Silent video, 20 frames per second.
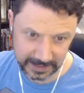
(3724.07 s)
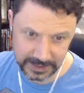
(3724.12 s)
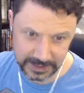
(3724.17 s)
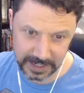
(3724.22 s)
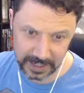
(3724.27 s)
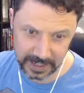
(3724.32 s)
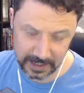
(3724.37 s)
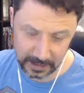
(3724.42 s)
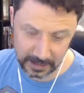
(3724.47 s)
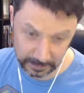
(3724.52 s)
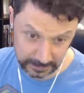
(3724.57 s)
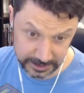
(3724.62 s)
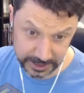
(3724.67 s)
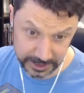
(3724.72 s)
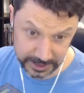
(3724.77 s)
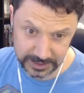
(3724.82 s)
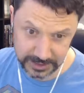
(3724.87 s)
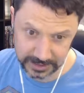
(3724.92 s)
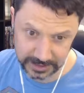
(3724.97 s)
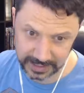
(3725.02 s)
get or a
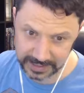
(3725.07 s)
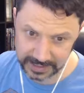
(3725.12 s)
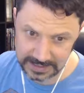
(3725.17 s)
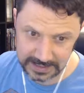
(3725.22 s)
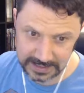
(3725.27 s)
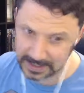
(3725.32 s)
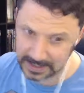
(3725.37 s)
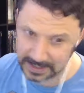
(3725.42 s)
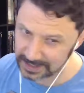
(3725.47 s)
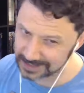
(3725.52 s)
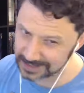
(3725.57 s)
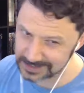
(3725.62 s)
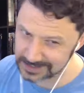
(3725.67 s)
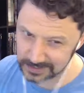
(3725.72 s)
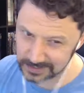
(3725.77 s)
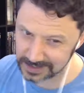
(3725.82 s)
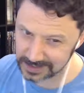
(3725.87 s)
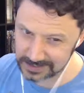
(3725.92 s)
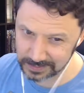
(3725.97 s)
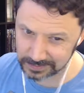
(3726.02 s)
magician gets, it's
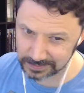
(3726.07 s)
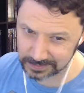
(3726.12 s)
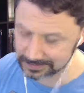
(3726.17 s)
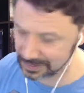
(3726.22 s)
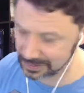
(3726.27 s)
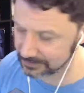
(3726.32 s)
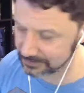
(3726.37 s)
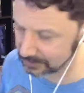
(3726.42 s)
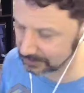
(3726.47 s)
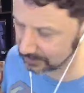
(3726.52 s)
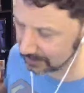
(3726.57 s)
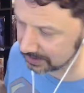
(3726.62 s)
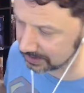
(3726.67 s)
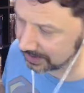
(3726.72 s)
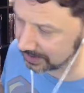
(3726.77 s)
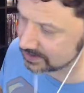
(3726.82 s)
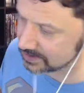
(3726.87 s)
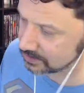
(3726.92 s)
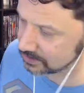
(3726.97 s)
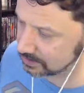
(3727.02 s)
it's definitely the
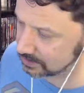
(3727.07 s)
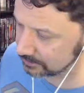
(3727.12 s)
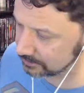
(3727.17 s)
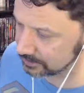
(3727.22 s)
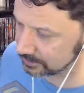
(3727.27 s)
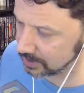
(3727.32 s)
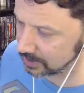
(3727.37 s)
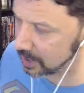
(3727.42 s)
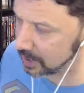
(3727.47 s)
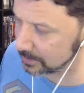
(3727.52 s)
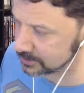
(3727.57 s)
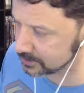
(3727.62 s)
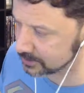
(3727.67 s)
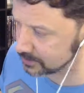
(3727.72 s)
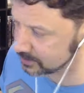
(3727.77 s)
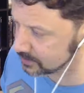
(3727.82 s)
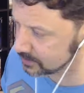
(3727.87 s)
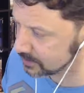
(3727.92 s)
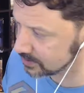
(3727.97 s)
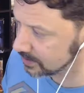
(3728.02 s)
lesser of the
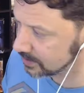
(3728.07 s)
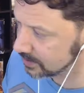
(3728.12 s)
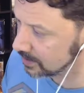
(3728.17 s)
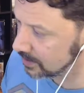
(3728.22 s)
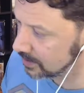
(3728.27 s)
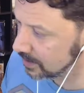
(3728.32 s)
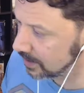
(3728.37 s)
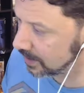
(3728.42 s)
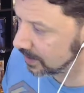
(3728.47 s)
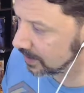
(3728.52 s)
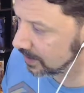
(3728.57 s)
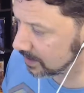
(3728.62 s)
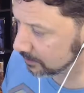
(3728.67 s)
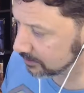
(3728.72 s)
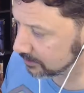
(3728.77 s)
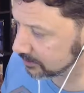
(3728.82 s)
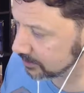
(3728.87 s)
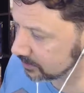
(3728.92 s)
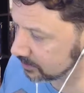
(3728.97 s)
options. Uh, in particular,